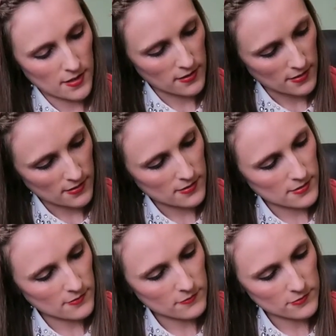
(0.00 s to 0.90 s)

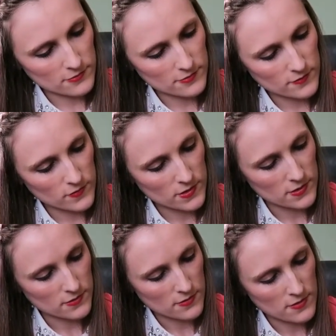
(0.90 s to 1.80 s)
And that was
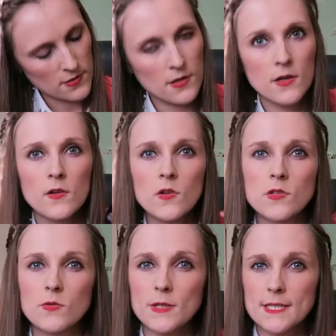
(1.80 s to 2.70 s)

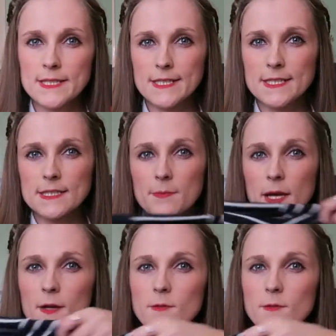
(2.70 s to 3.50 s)
£26. It's